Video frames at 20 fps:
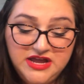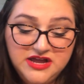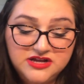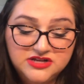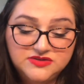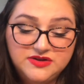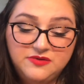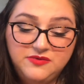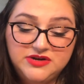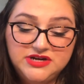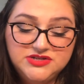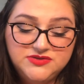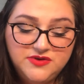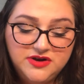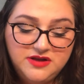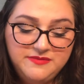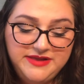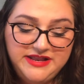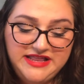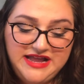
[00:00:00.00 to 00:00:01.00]
So I wanted to
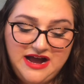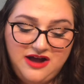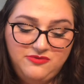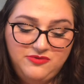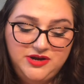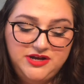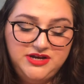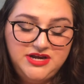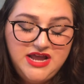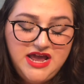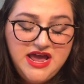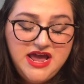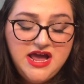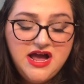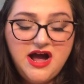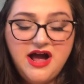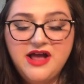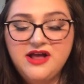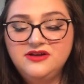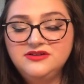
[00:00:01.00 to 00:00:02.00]
recommend that one.
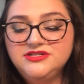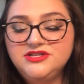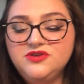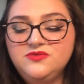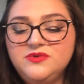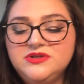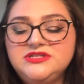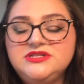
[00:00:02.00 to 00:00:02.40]
I also want